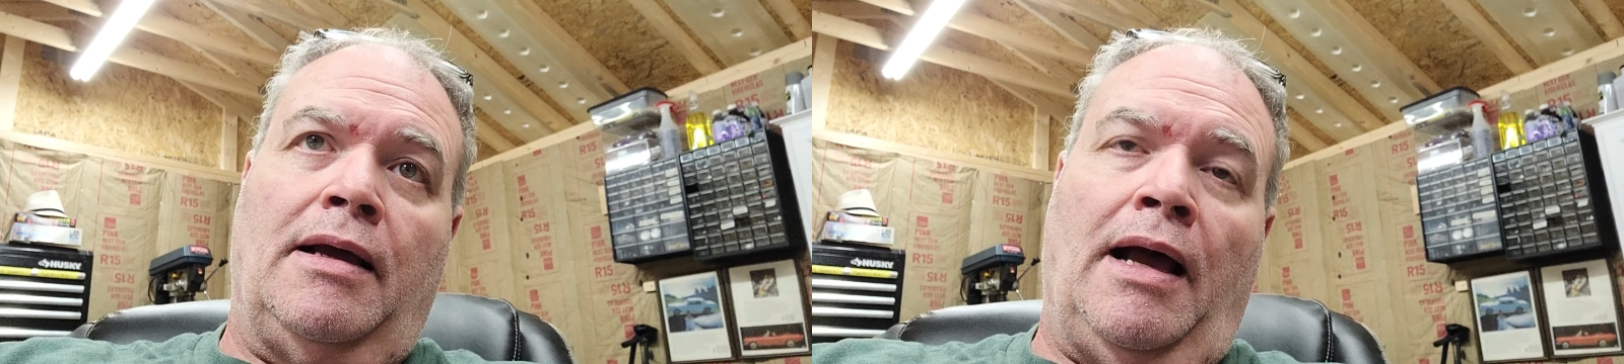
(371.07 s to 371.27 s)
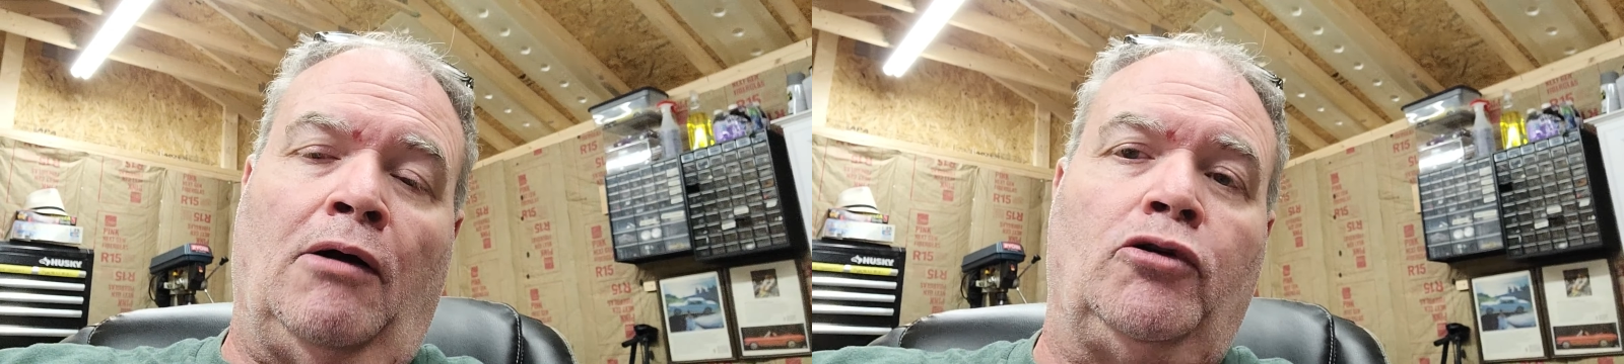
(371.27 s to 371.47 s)

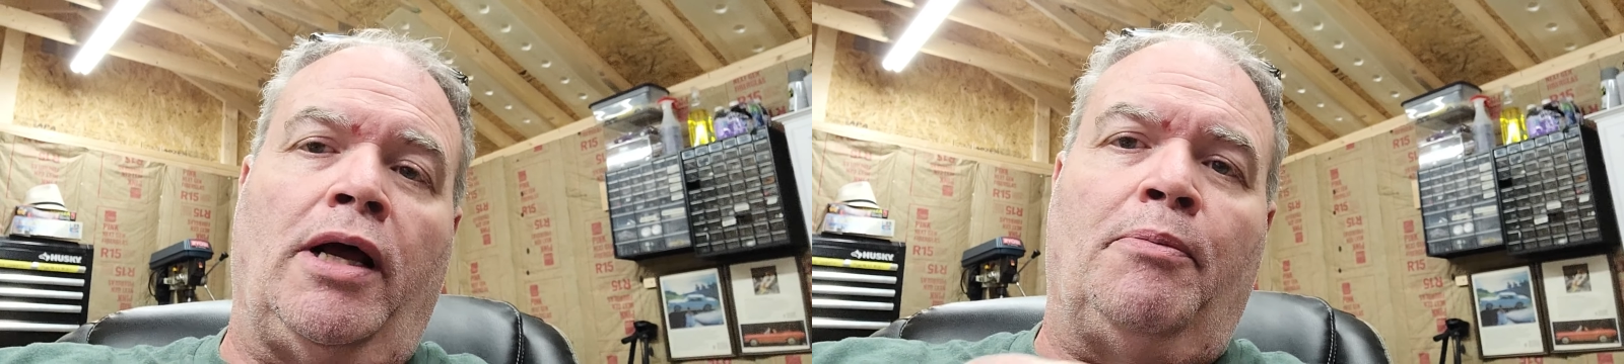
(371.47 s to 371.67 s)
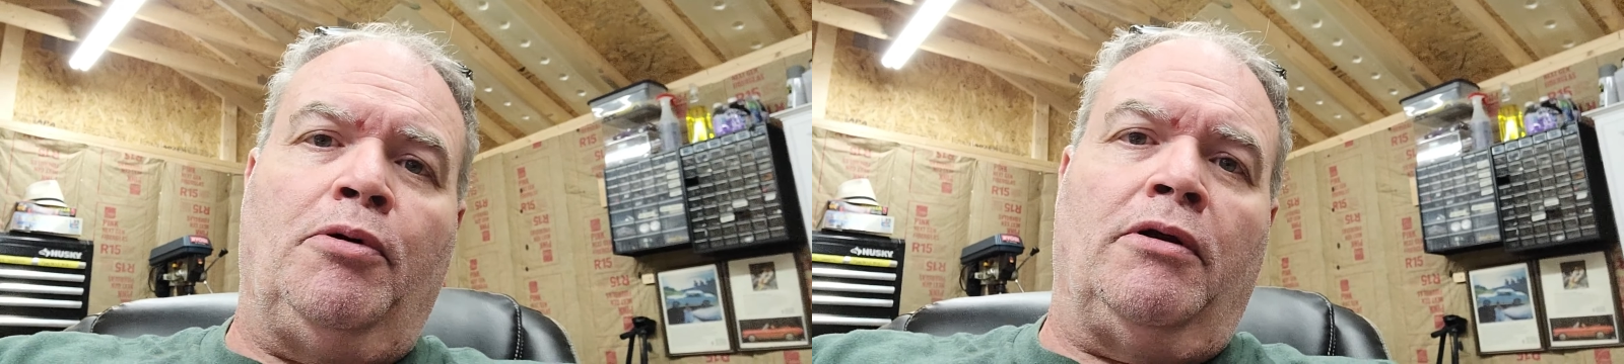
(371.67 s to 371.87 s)
I'll try
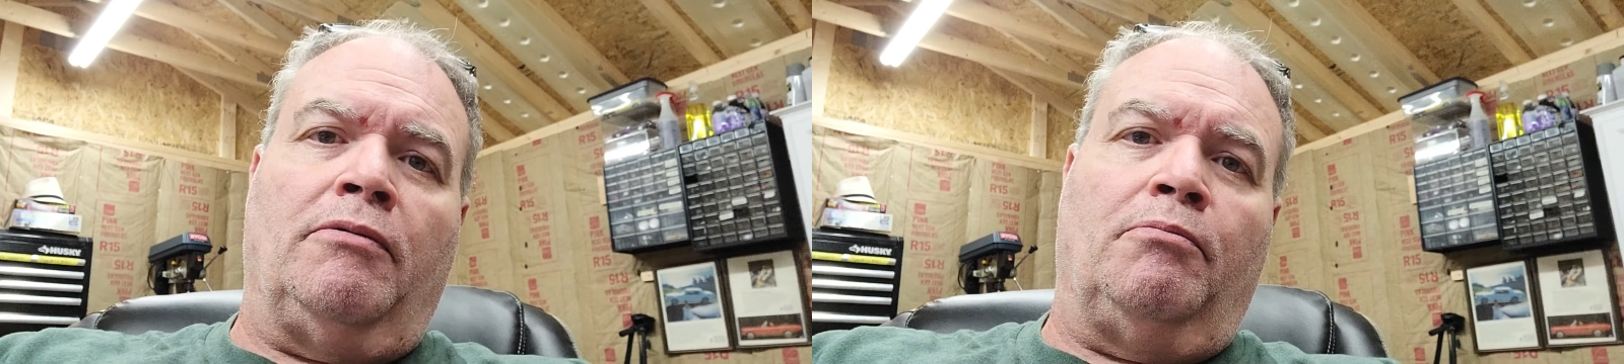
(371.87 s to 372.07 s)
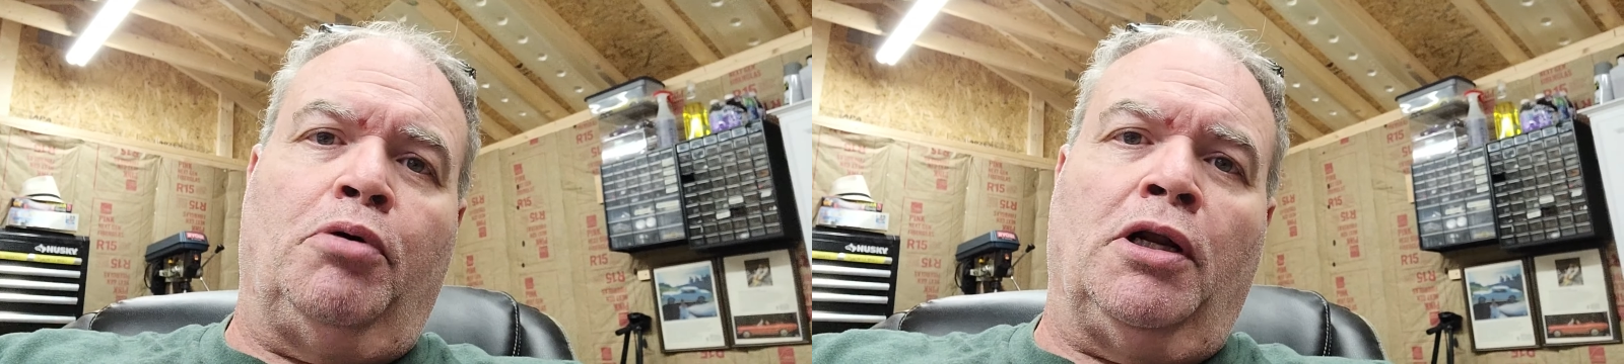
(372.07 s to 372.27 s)
to
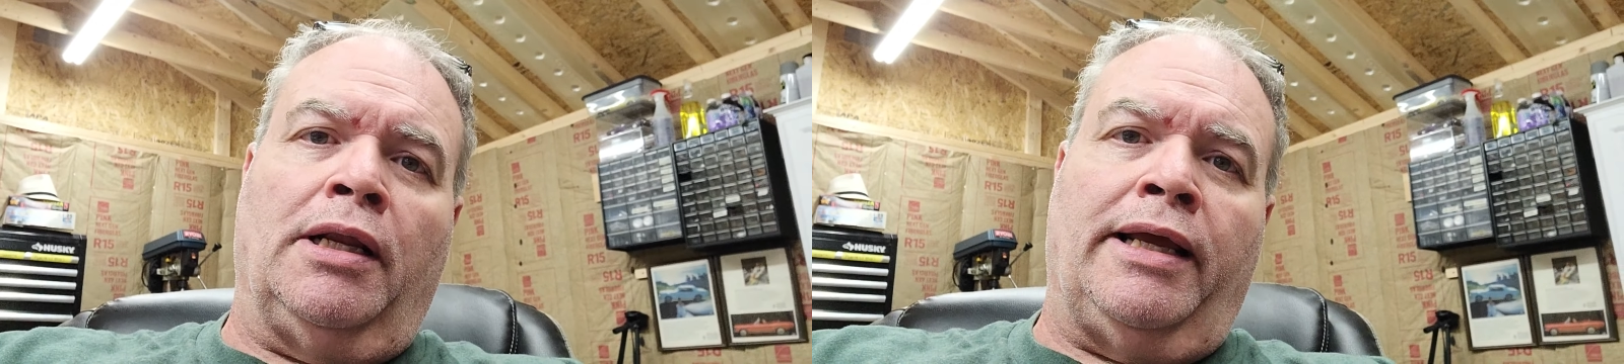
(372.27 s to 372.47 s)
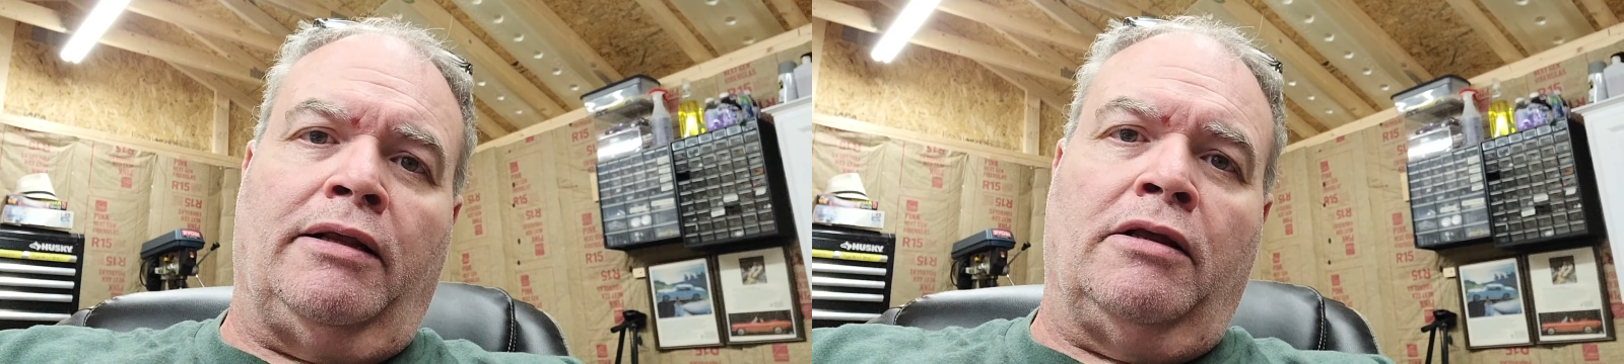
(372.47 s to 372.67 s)
put a
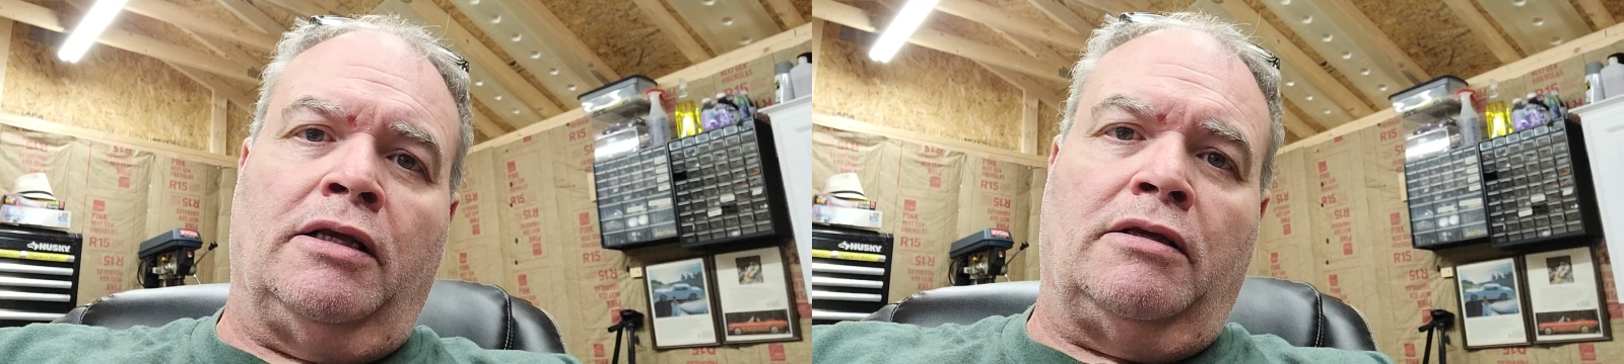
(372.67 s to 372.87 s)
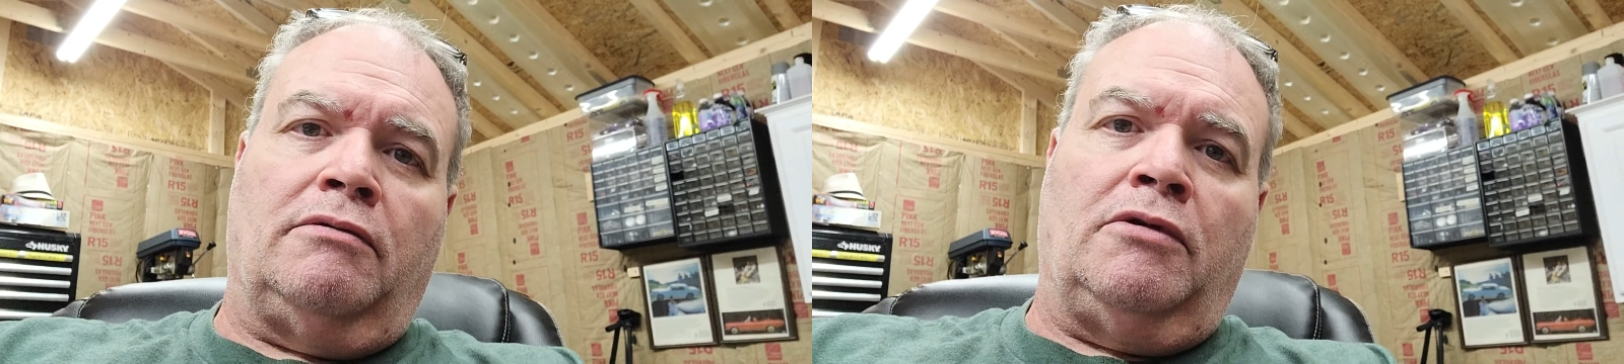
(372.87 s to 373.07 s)
link
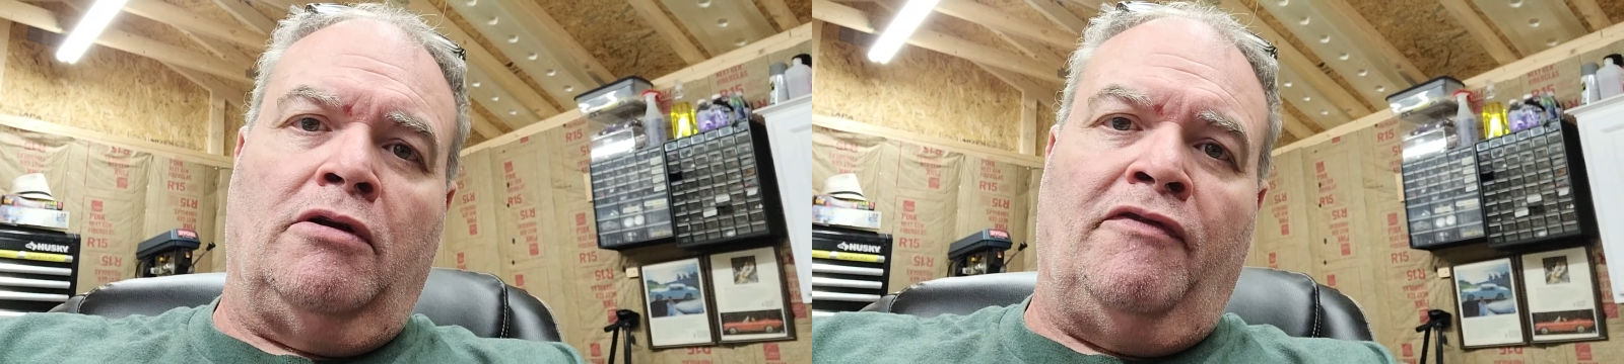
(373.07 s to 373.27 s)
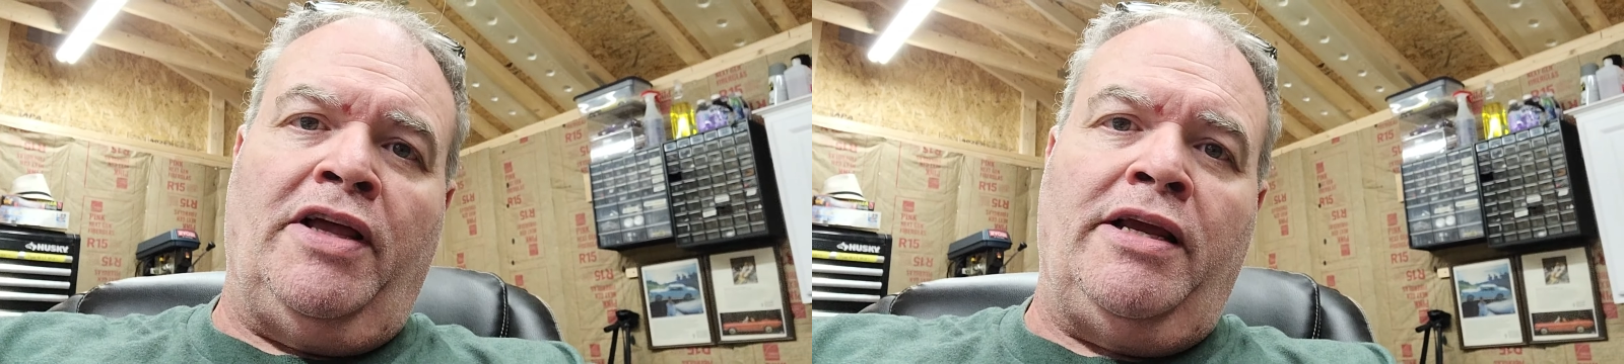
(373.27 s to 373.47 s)
to
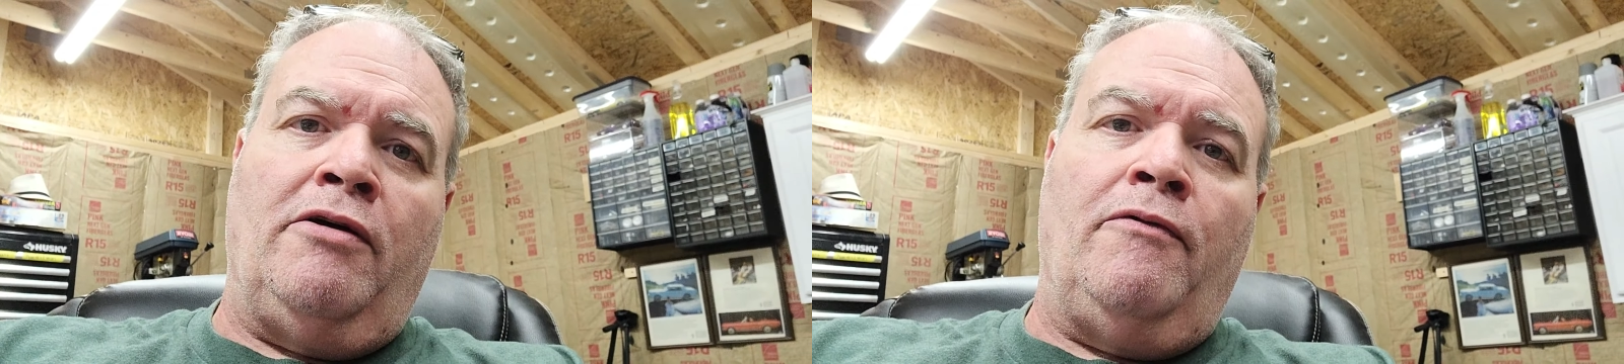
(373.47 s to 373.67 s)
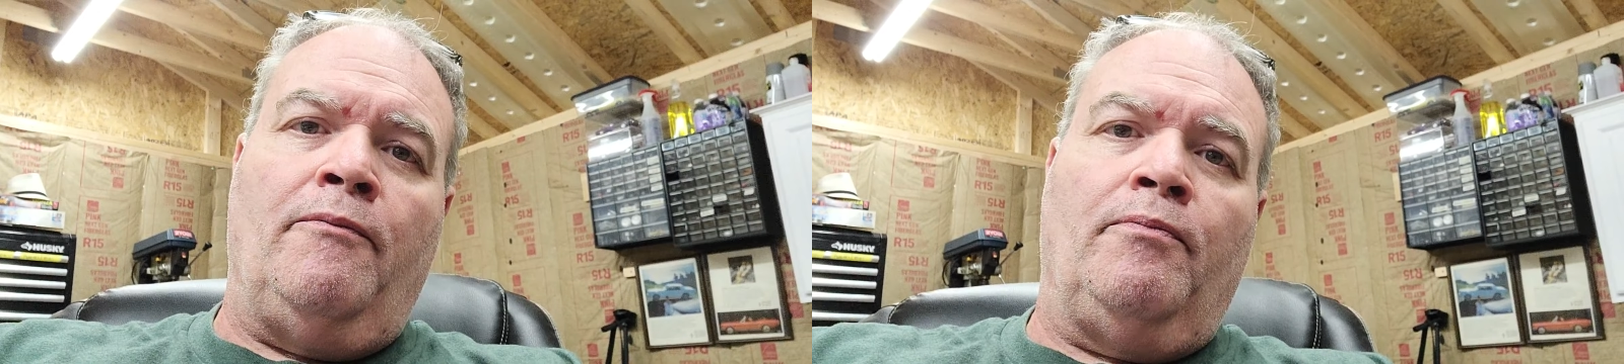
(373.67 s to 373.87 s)
the
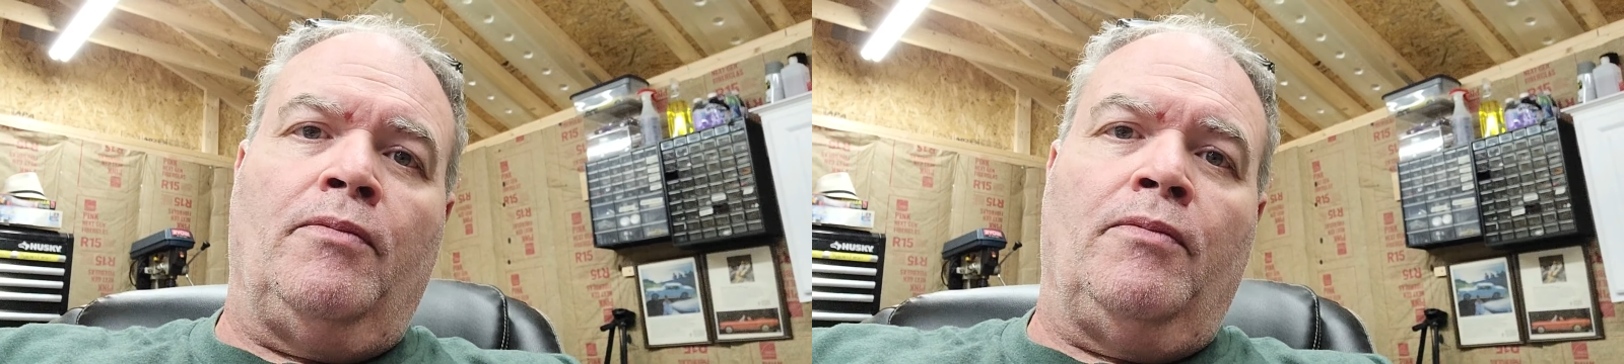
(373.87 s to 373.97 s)
video.